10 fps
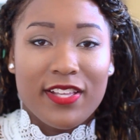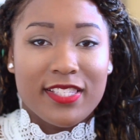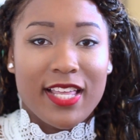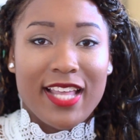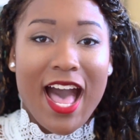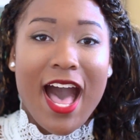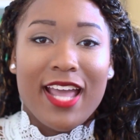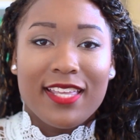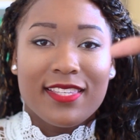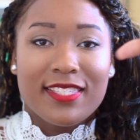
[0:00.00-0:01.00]
It's like
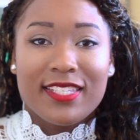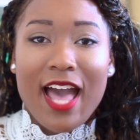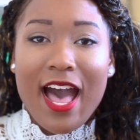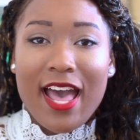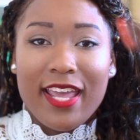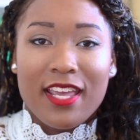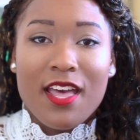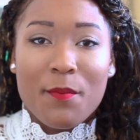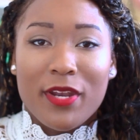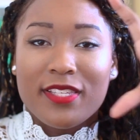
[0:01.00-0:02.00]
high in the sky,
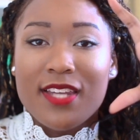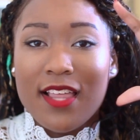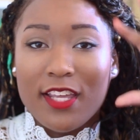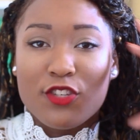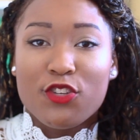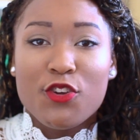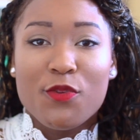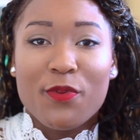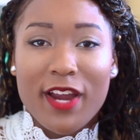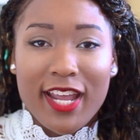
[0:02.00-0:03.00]
but it's not like
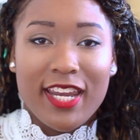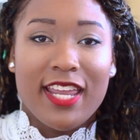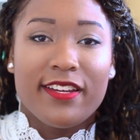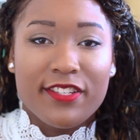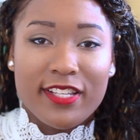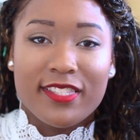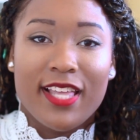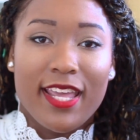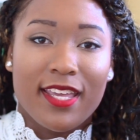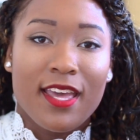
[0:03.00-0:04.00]
too bright, and it just
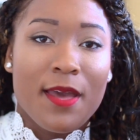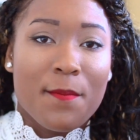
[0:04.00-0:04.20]
like